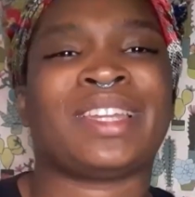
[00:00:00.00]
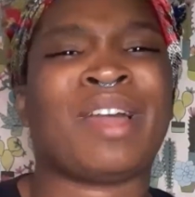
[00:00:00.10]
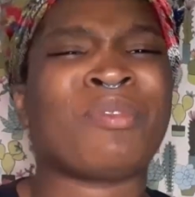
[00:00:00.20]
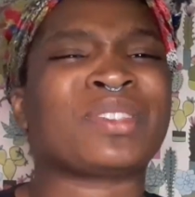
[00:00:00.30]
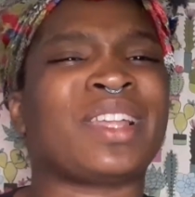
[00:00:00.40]
And
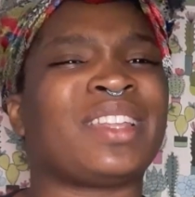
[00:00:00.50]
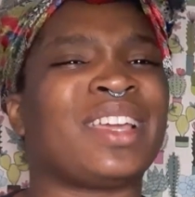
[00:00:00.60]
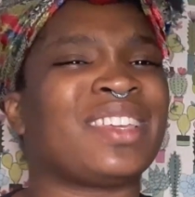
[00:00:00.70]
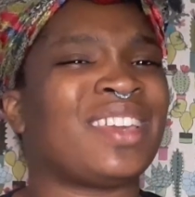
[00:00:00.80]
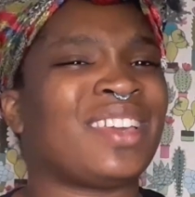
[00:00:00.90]
I was all
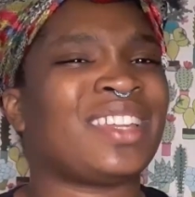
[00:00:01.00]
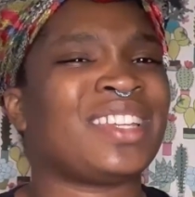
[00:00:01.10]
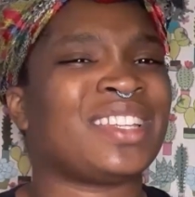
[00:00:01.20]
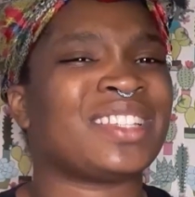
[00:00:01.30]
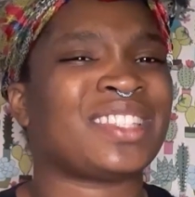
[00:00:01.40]
like, yeah,
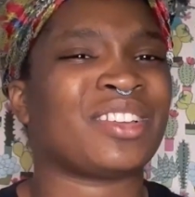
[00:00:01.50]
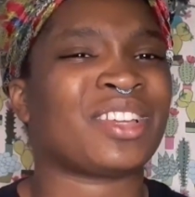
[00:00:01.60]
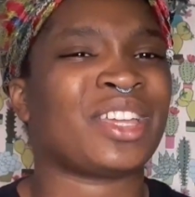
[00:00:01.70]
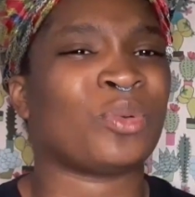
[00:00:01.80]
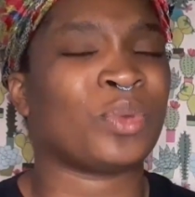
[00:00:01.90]
that does sound
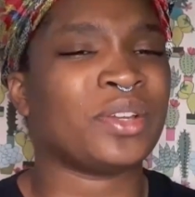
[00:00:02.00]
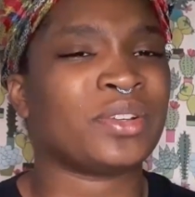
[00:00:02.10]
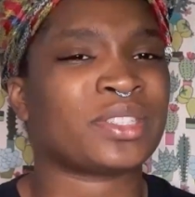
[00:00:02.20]
kind of weird.